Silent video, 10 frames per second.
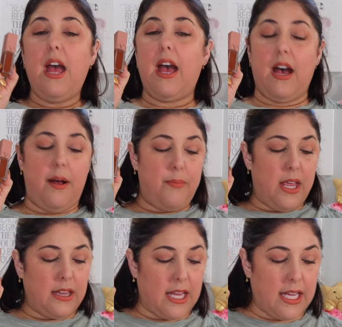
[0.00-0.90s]
Um,
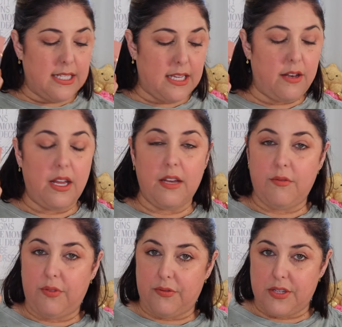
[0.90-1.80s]
and like I said, in
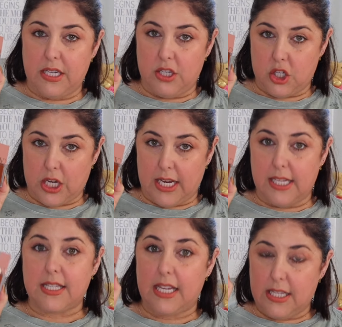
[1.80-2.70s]
15
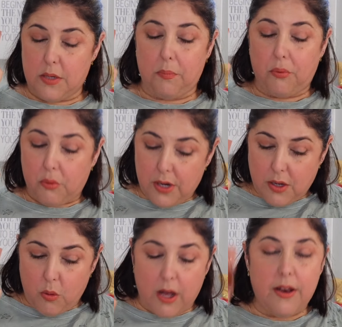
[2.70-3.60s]
shades. It's a pretty
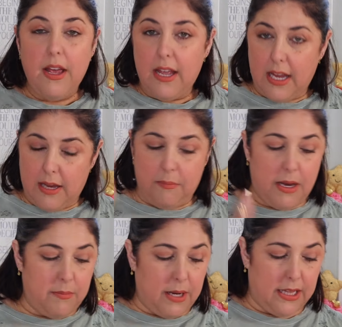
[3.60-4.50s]
one. It
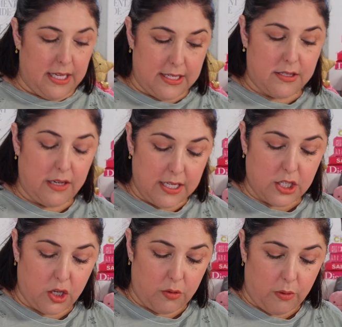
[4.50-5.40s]
made my list. It's
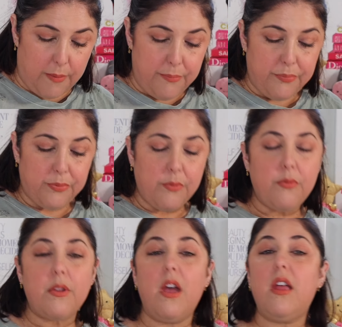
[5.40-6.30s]
a good one.
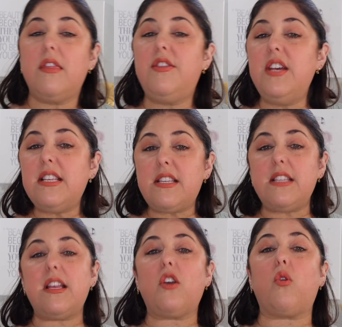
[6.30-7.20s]
This
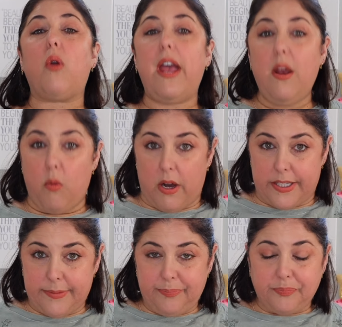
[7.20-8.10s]
is a great
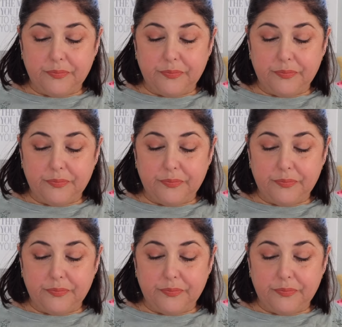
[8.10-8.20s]
one.